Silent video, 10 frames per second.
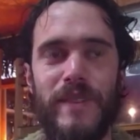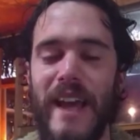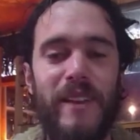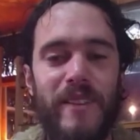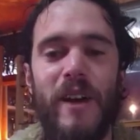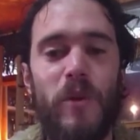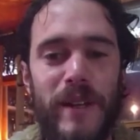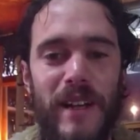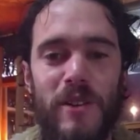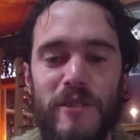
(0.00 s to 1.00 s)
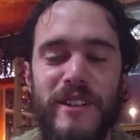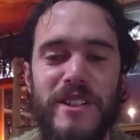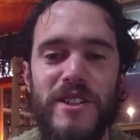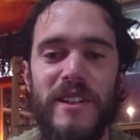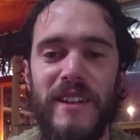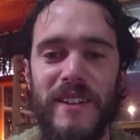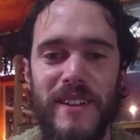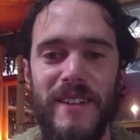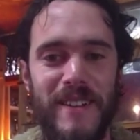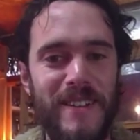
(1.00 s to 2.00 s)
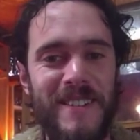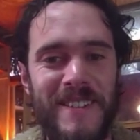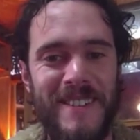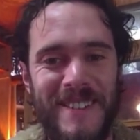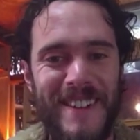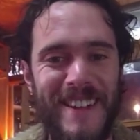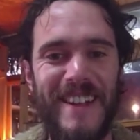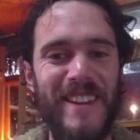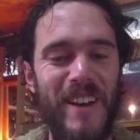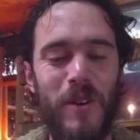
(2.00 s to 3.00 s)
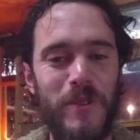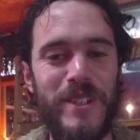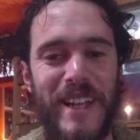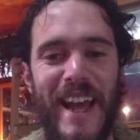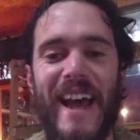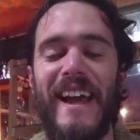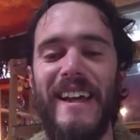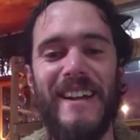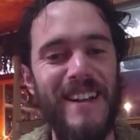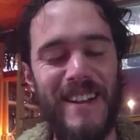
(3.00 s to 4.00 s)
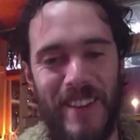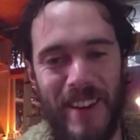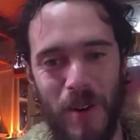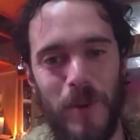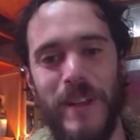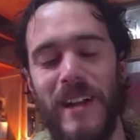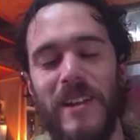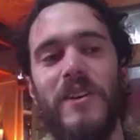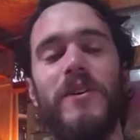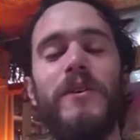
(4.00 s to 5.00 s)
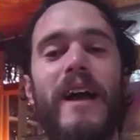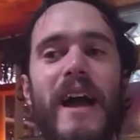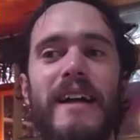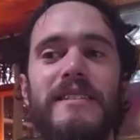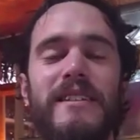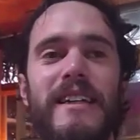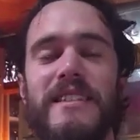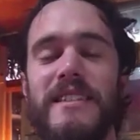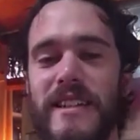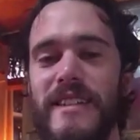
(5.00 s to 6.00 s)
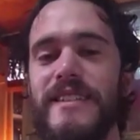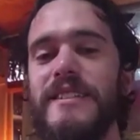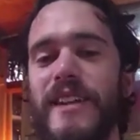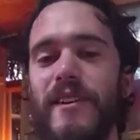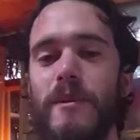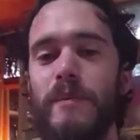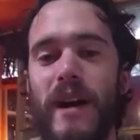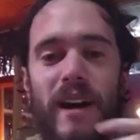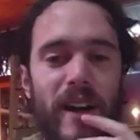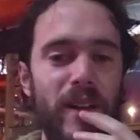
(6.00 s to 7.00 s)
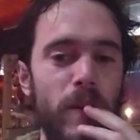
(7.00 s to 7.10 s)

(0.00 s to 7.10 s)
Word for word: they they all yellow eventually. Yeah. they all decay, they all yellow, and it's a necessary part.